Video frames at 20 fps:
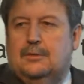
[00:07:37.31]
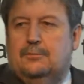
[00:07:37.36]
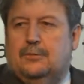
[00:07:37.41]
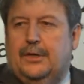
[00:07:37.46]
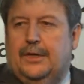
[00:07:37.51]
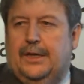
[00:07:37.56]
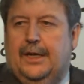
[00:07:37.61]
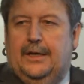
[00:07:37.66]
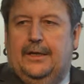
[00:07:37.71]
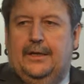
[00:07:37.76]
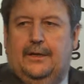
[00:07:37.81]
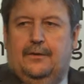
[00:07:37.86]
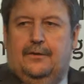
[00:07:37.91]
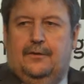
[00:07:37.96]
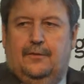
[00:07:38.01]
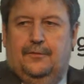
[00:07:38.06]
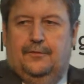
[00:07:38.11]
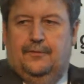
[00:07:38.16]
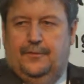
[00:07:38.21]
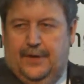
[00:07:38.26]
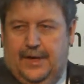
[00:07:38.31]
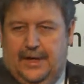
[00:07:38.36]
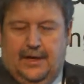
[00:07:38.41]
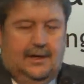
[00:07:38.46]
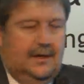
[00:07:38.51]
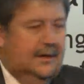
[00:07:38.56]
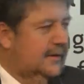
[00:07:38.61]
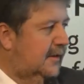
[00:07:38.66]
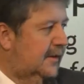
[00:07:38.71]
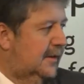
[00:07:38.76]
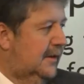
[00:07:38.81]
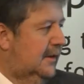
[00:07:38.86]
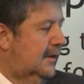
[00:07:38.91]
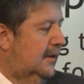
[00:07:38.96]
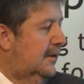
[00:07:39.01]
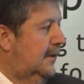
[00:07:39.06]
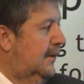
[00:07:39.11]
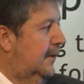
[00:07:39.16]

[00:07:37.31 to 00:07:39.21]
bring it into figures.